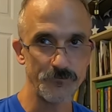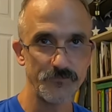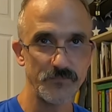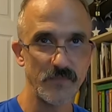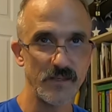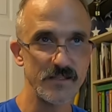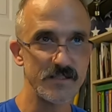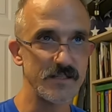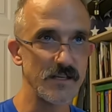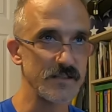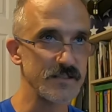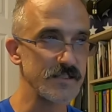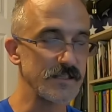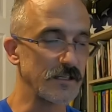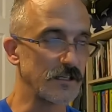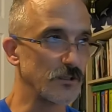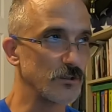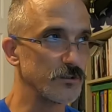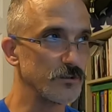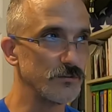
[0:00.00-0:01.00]
This doesn't
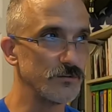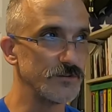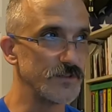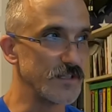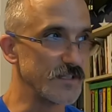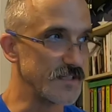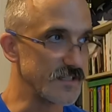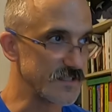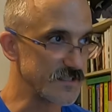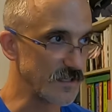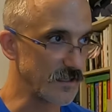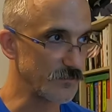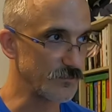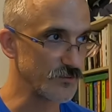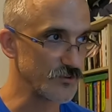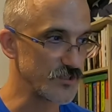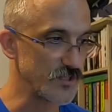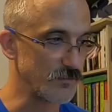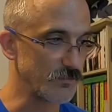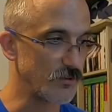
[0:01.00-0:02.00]
include the
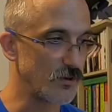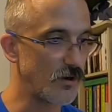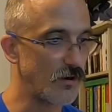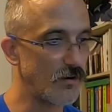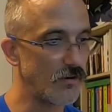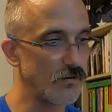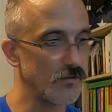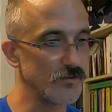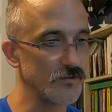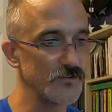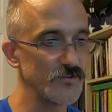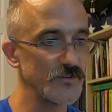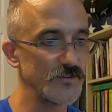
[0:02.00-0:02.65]
discipleship calls.